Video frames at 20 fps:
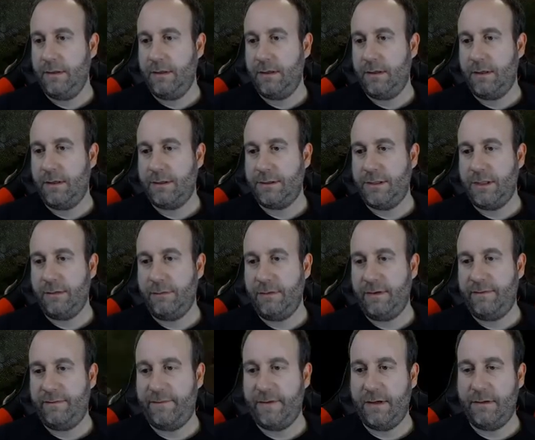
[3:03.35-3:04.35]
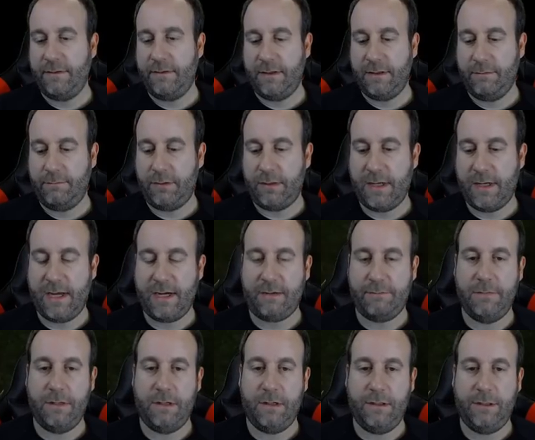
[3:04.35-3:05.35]
Uh, she can be found in the Black
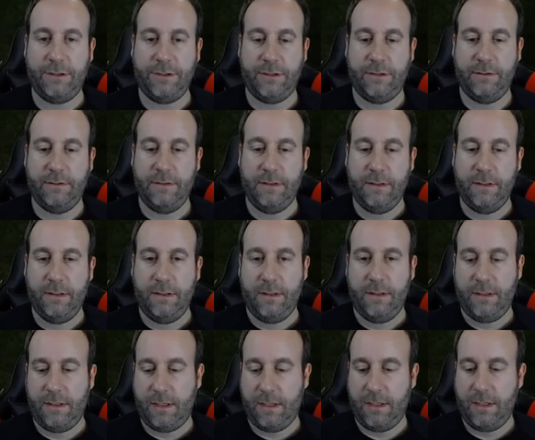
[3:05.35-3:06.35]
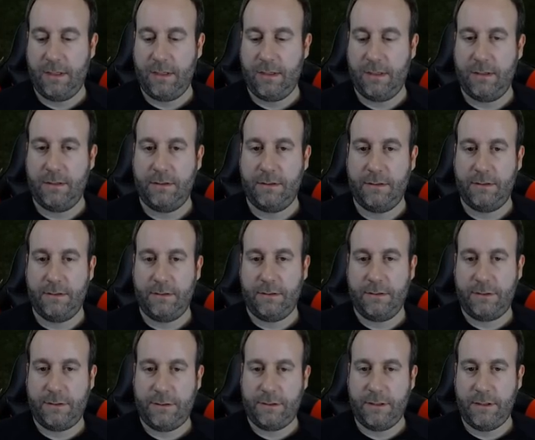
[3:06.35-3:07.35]
Marsh, and
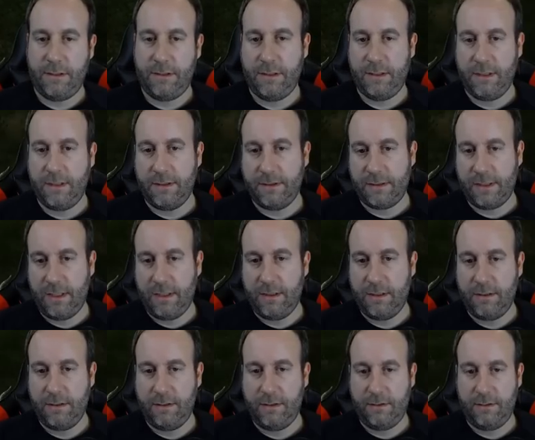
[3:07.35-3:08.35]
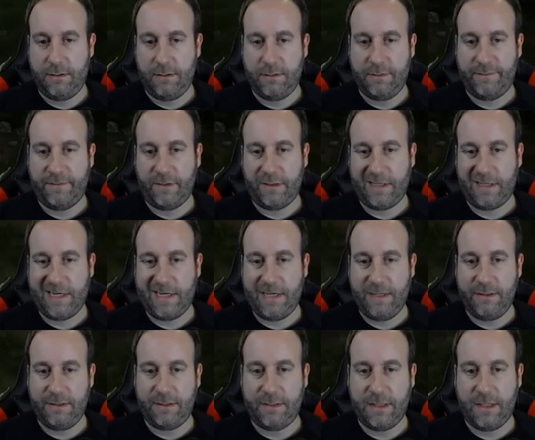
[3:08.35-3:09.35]
she is in the
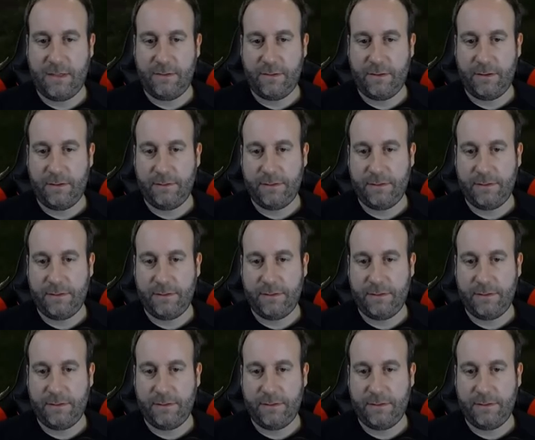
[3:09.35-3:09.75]
Forgotten Tower.